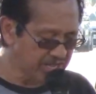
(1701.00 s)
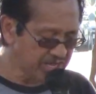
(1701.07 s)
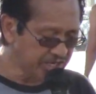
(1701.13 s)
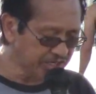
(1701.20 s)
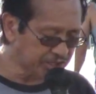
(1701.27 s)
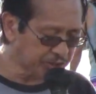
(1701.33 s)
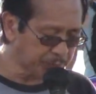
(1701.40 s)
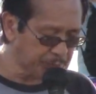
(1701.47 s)

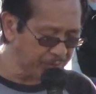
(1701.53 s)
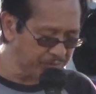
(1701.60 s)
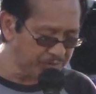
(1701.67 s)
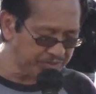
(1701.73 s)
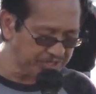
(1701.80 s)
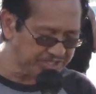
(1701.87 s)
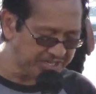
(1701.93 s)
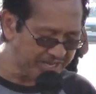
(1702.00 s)
His
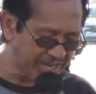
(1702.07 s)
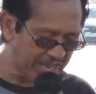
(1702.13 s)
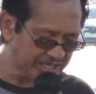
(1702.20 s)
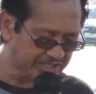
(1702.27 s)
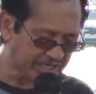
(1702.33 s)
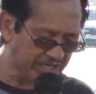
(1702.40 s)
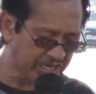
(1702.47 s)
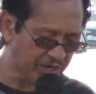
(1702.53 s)
spirit is in
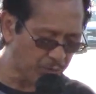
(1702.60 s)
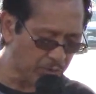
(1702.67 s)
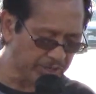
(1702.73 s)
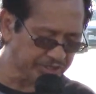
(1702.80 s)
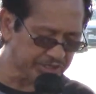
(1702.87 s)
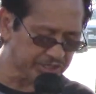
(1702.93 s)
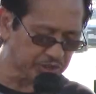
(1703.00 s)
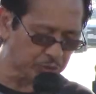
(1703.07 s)
us and he
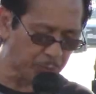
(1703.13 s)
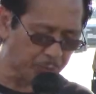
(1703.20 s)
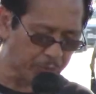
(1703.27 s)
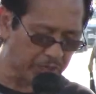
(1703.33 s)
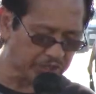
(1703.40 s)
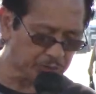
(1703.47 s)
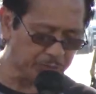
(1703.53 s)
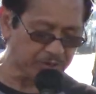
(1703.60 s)
wants us to
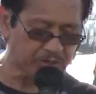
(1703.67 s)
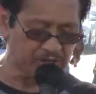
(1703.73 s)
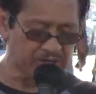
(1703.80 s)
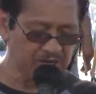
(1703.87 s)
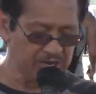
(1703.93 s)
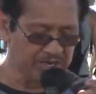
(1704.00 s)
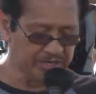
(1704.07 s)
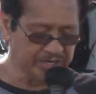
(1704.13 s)
prosper,
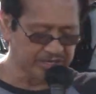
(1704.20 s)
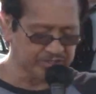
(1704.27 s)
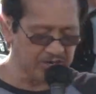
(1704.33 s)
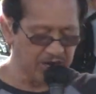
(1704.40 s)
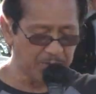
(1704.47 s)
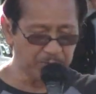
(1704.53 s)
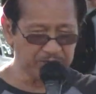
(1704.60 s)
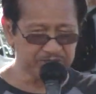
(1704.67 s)
not
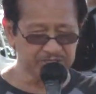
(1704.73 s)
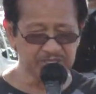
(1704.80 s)
harm us.